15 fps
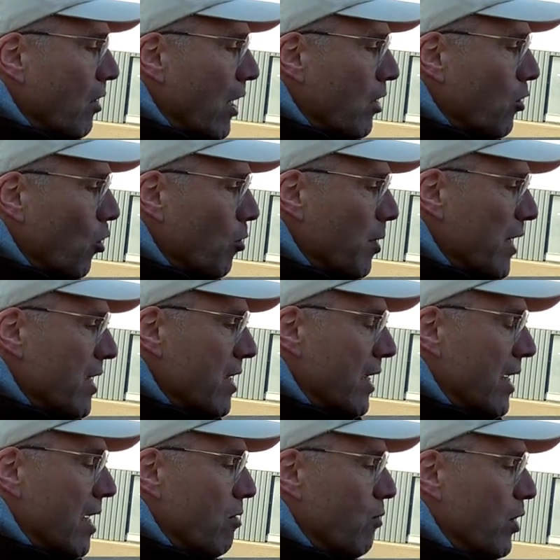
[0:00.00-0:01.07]
Normally
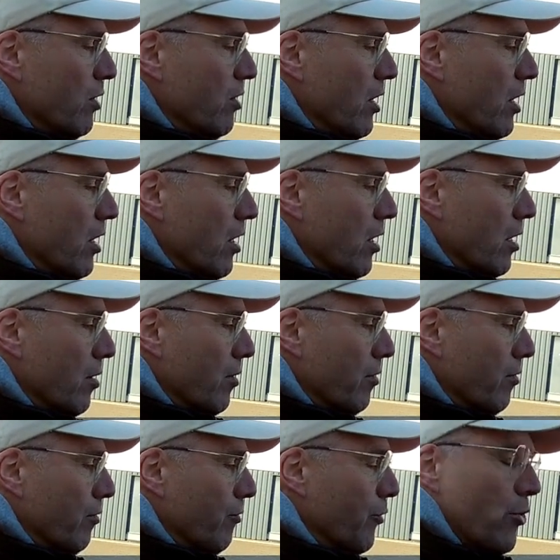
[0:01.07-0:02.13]
I run the
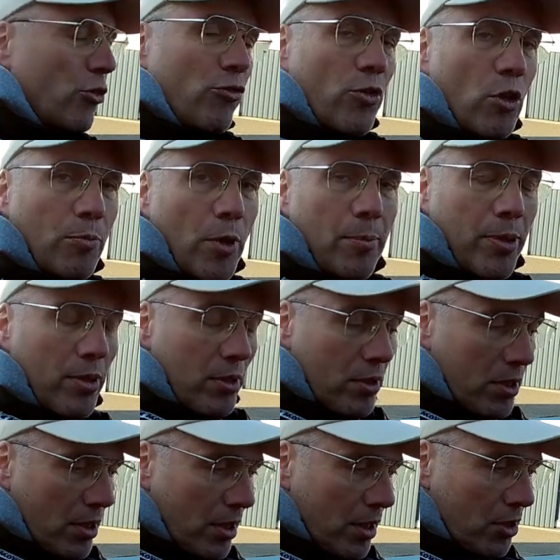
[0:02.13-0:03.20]
first fuel pump
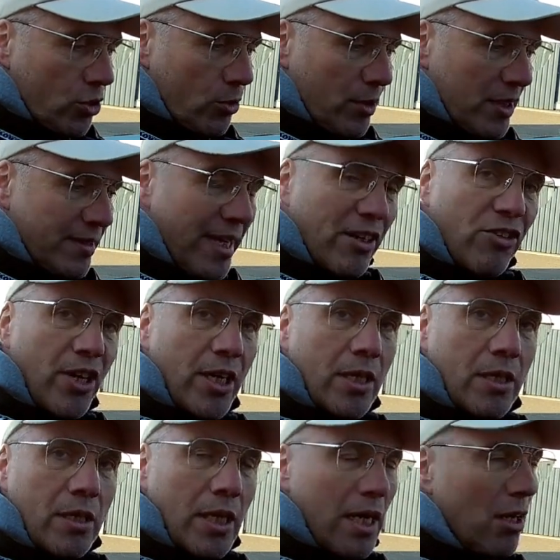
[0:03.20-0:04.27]
during taxiing
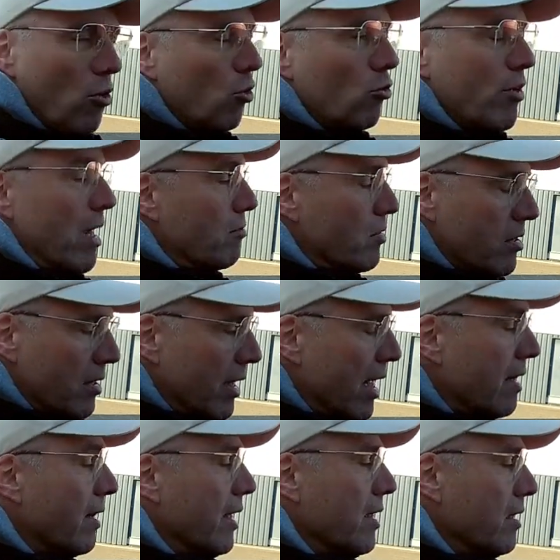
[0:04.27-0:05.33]
and all ground
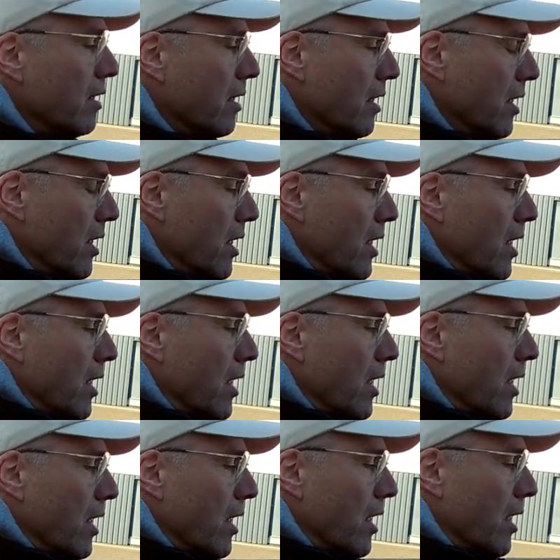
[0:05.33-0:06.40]
handling.
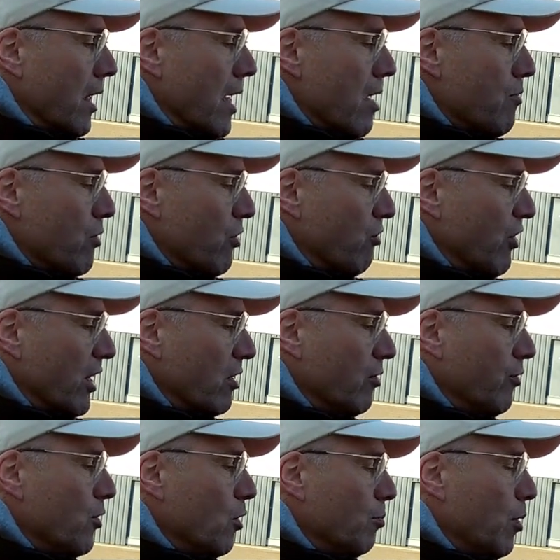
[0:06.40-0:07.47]
I run the second
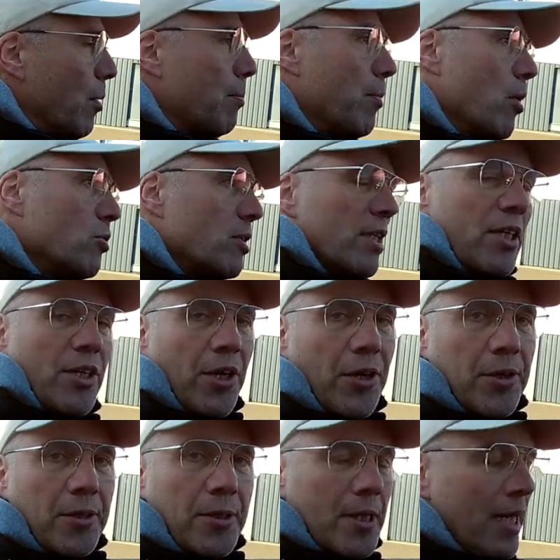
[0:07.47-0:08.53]
fuel pump mostly in the
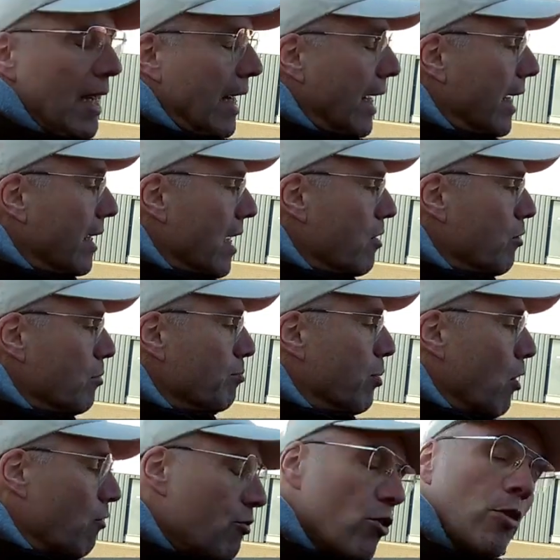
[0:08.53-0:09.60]
air, and I run
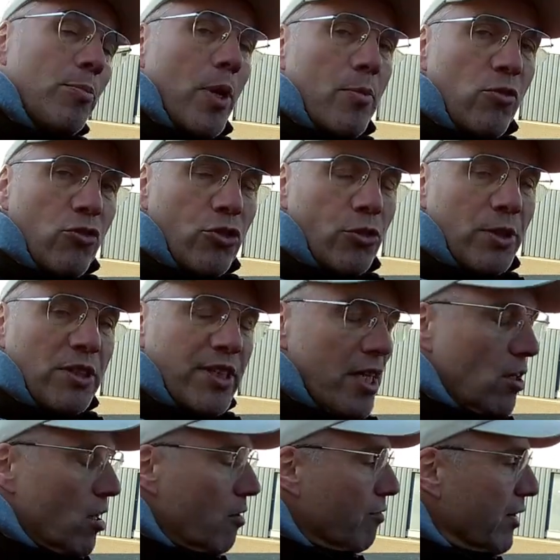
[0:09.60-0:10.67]
both fuel pumps during
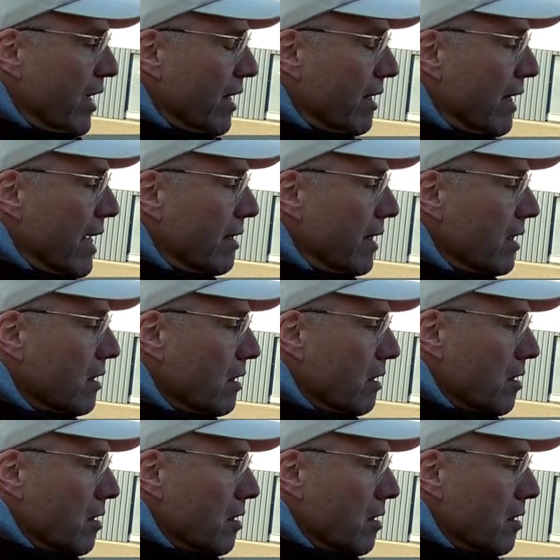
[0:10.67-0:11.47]
takeoff and landing,